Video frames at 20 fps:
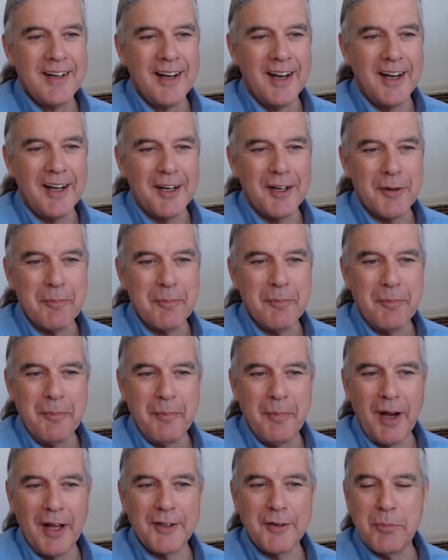uh,
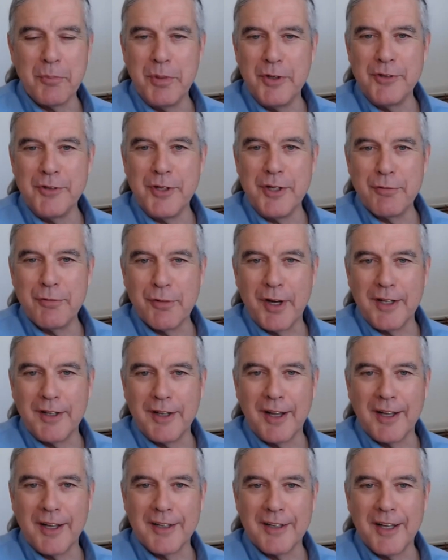on a busy freight
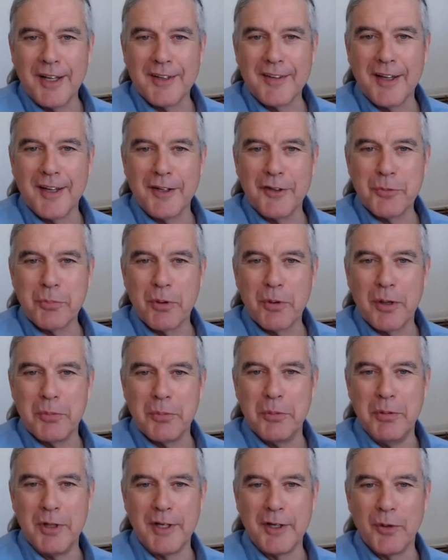line like that is
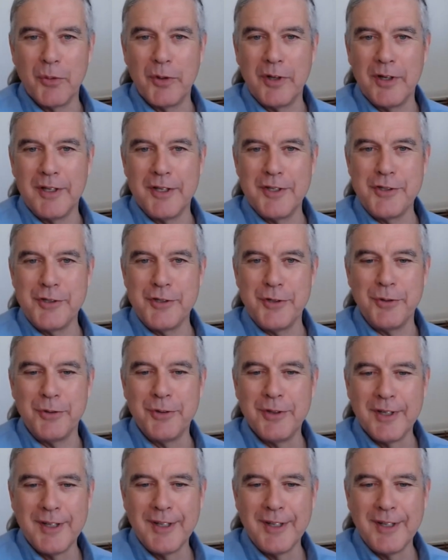probably a real issue.